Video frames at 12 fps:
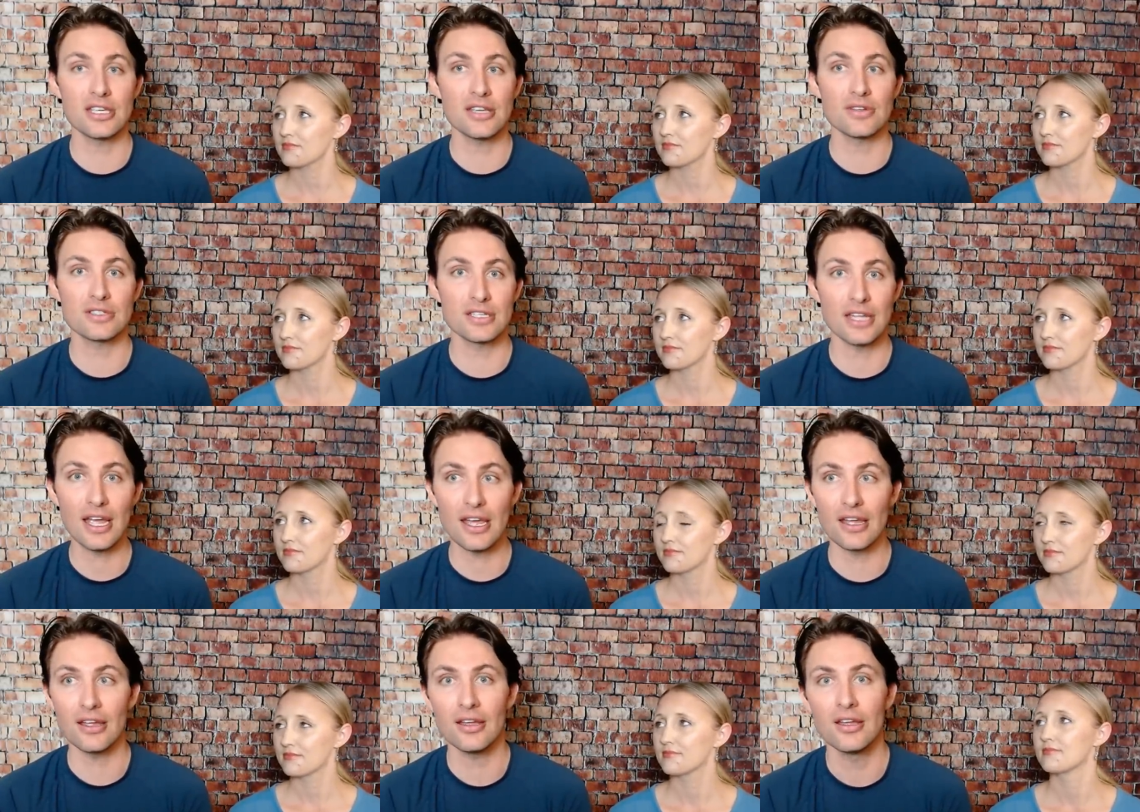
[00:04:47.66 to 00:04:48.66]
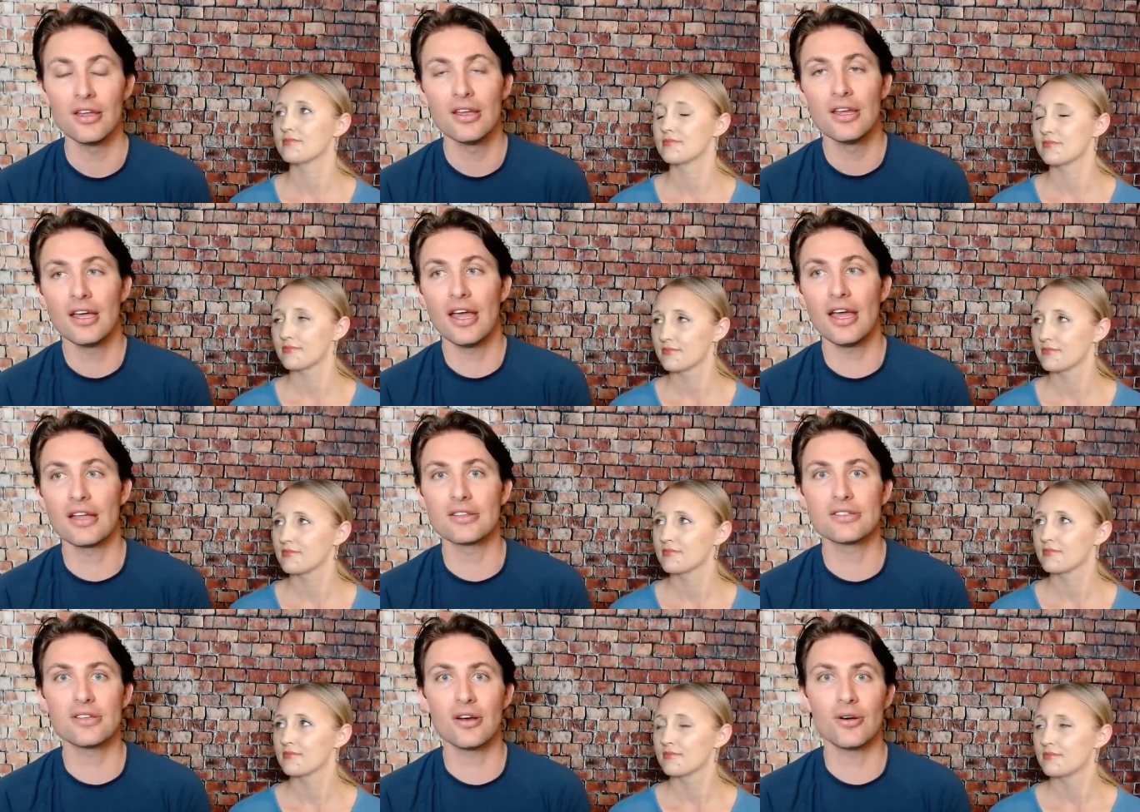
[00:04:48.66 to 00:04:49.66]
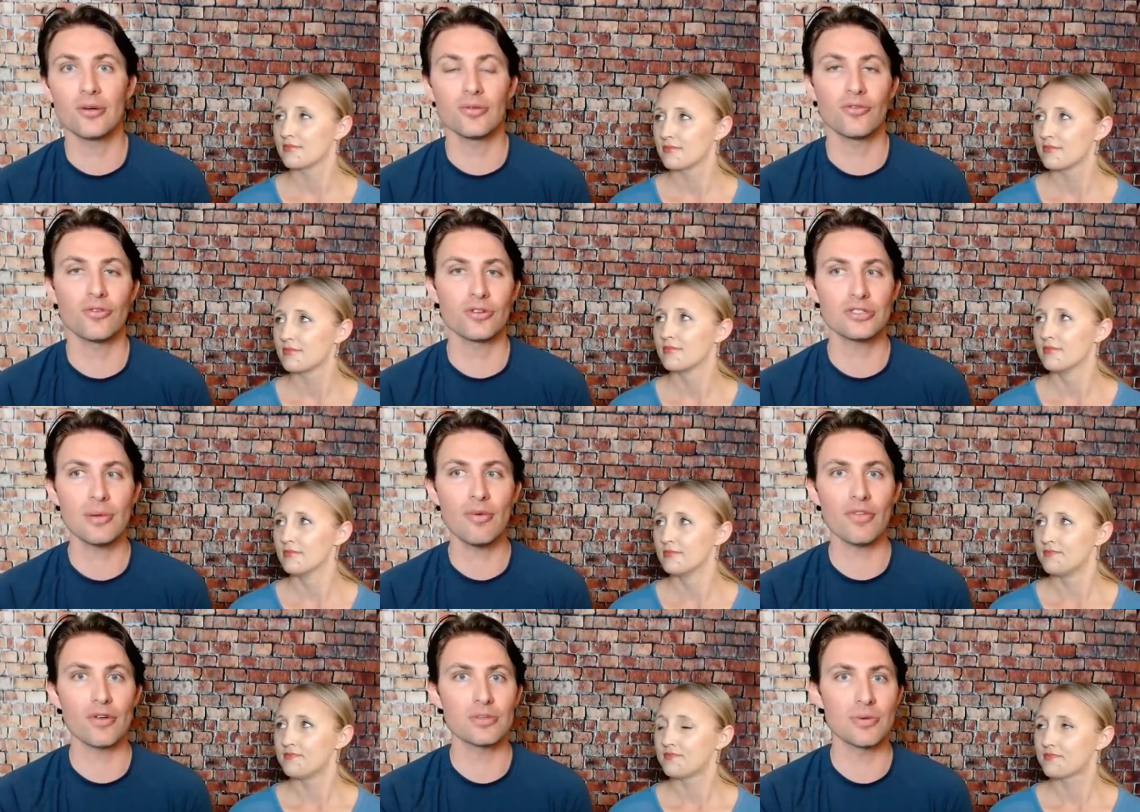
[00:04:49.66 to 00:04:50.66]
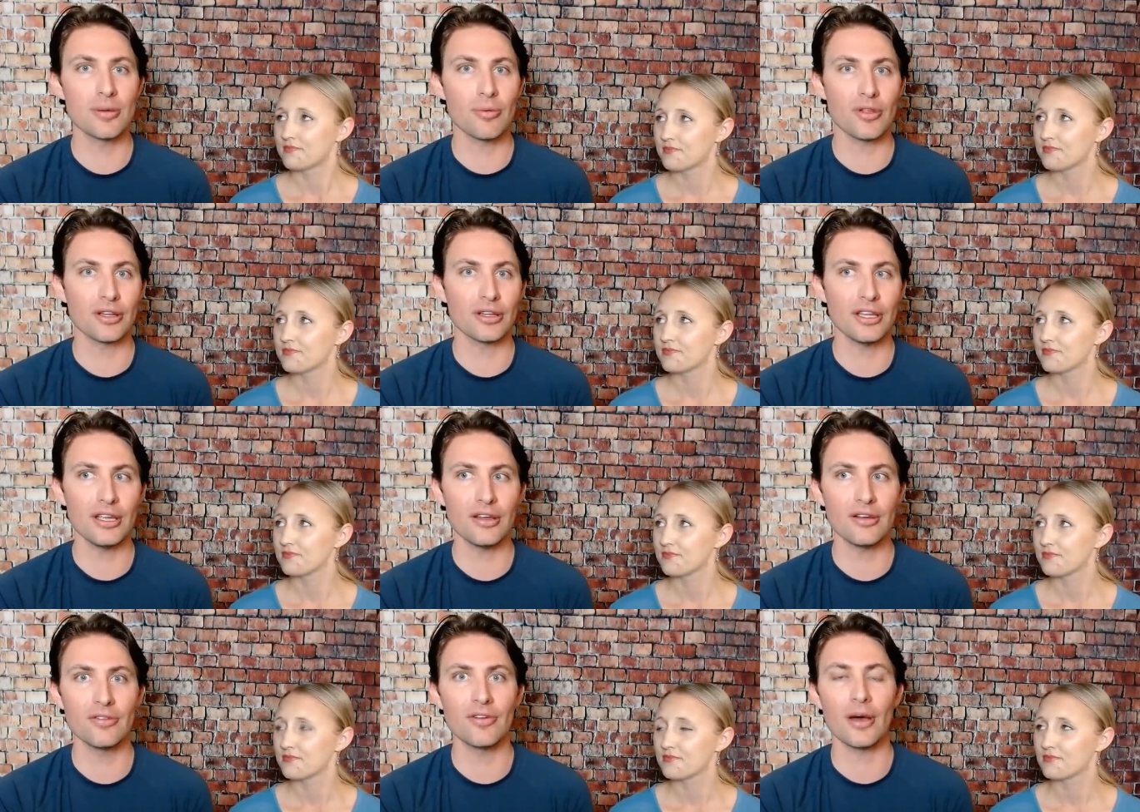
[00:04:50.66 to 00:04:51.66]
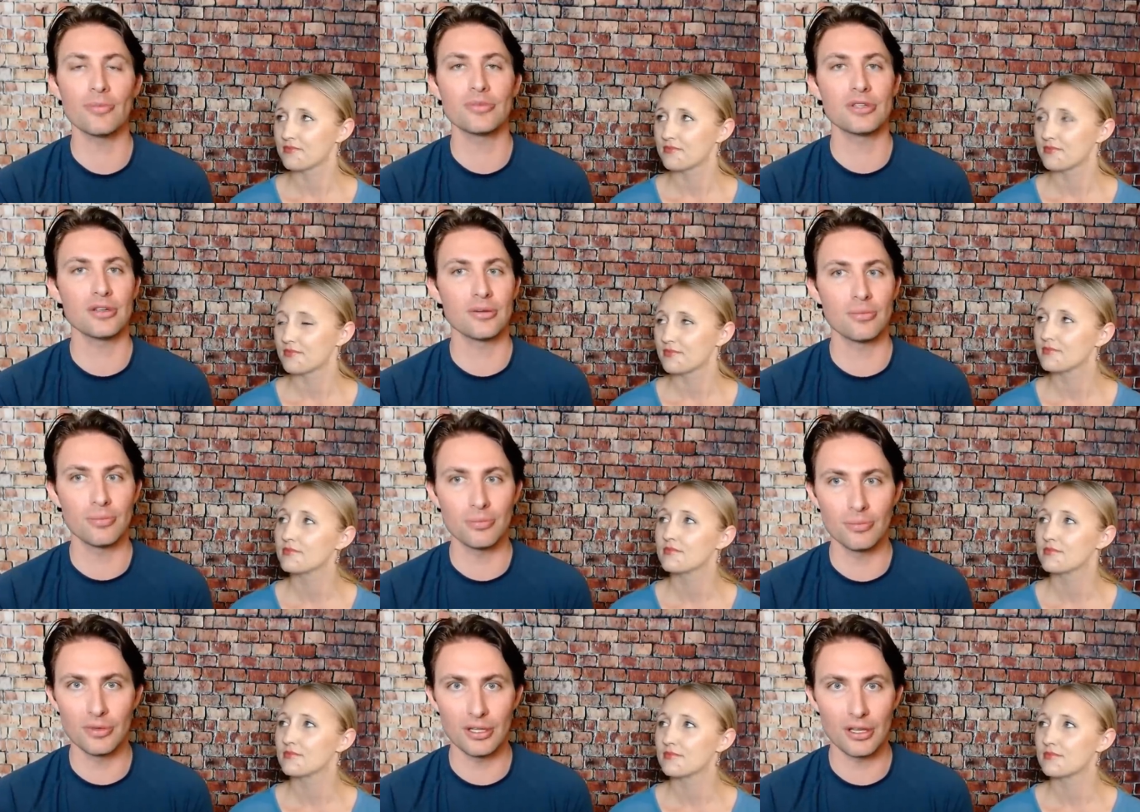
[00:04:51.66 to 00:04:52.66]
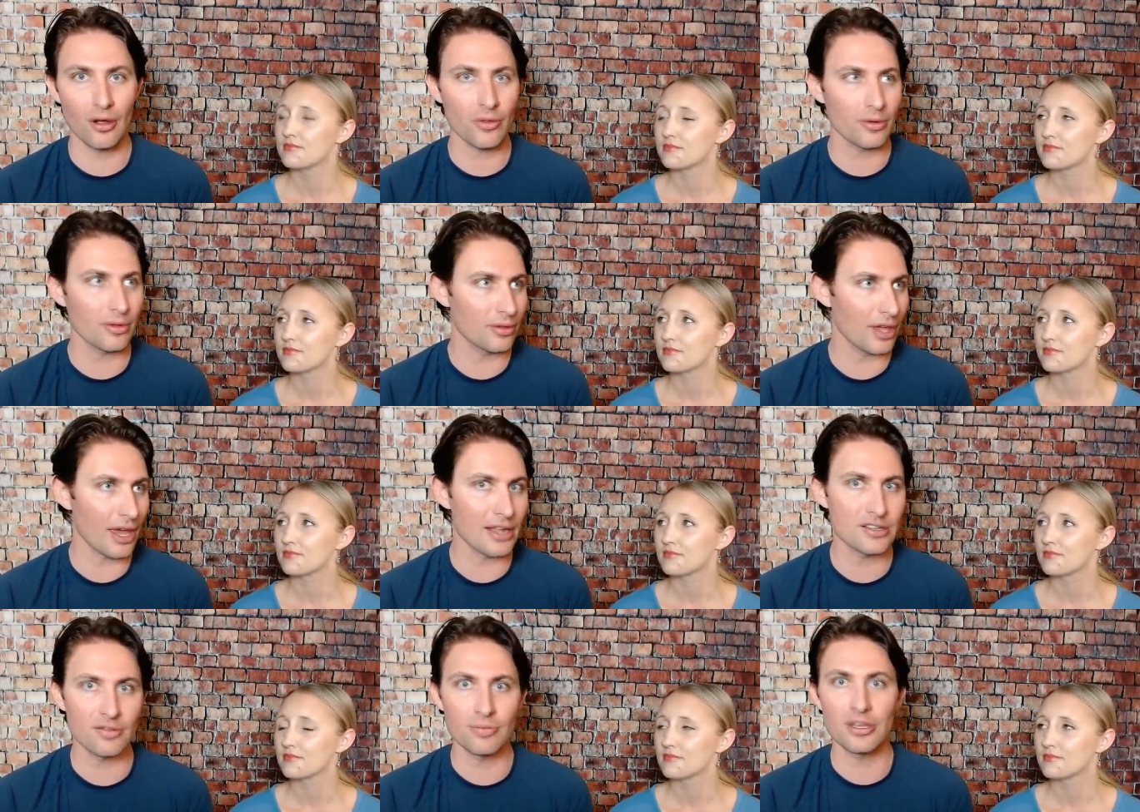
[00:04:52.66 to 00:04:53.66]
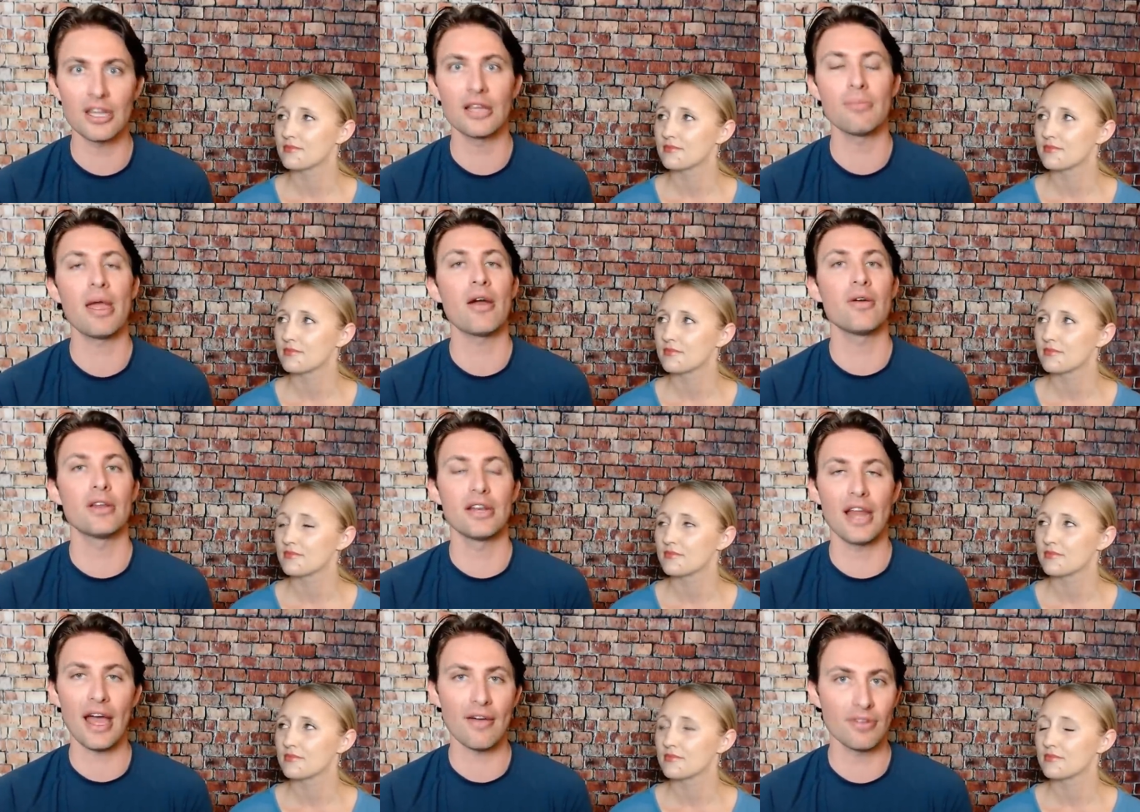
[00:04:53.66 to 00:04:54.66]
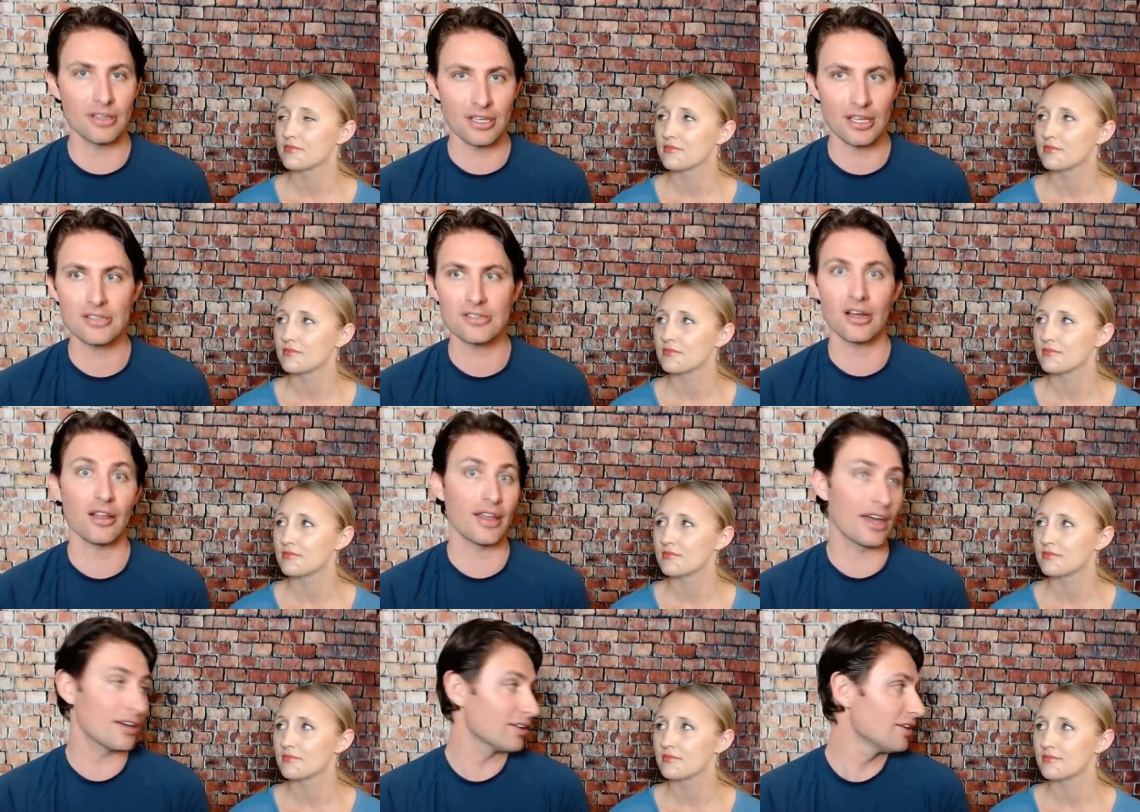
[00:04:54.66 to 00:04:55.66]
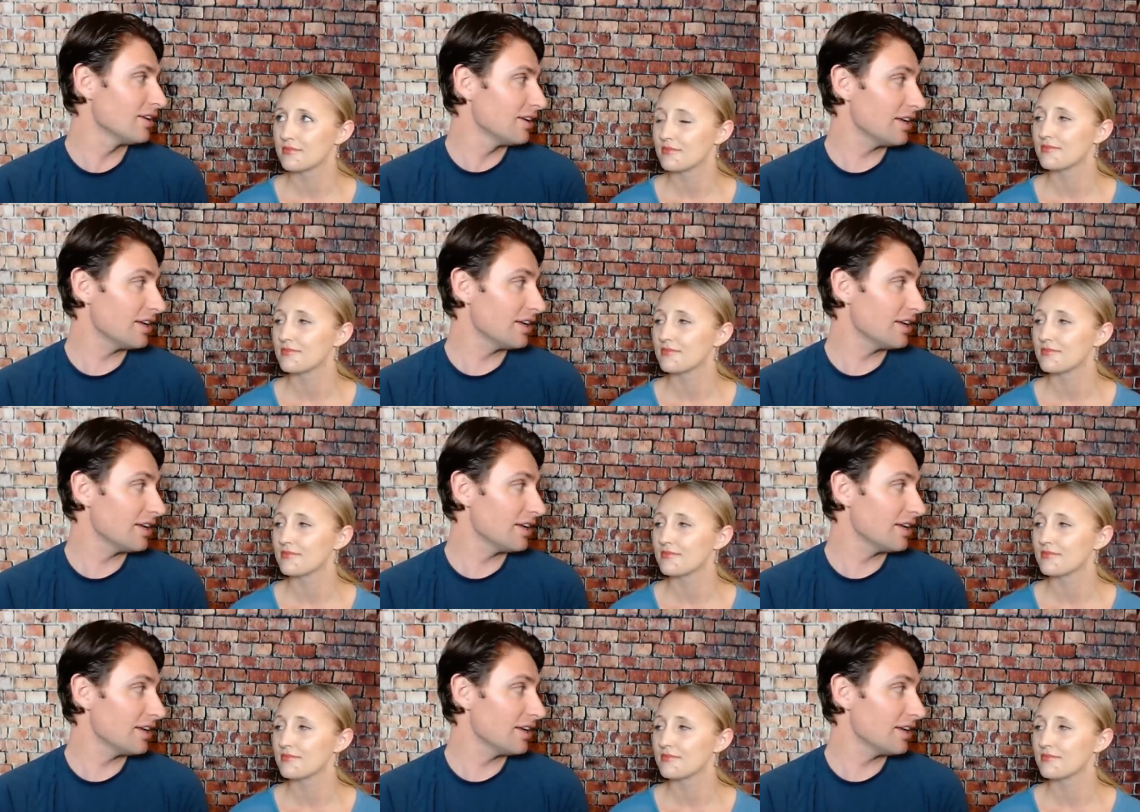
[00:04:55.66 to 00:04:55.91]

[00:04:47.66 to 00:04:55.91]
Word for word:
Speaker 1: even today. And so for some of those people that live up to, you know, the, the age of getting married and having kids and all that,